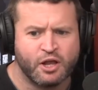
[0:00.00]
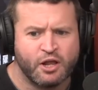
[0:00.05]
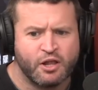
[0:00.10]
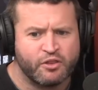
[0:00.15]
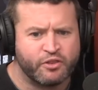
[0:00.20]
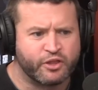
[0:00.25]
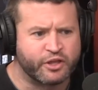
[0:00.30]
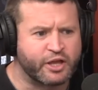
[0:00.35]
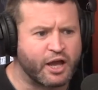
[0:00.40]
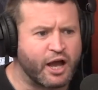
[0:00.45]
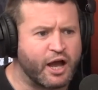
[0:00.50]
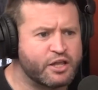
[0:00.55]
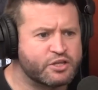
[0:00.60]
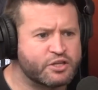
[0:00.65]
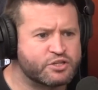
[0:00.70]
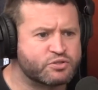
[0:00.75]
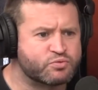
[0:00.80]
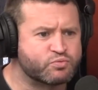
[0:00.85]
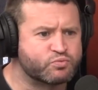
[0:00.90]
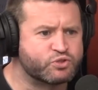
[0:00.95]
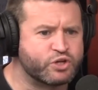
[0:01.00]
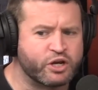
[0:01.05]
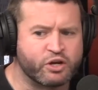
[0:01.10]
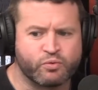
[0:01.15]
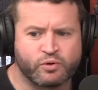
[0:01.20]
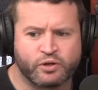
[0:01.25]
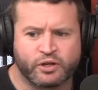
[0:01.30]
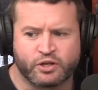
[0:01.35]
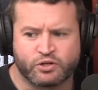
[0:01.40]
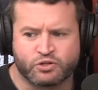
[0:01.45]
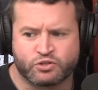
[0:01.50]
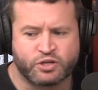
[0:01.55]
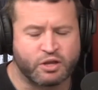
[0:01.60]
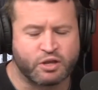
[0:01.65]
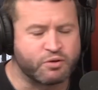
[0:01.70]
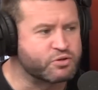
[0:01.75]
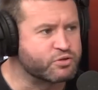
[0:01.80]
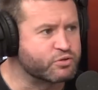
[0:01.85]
the guards genuinely seem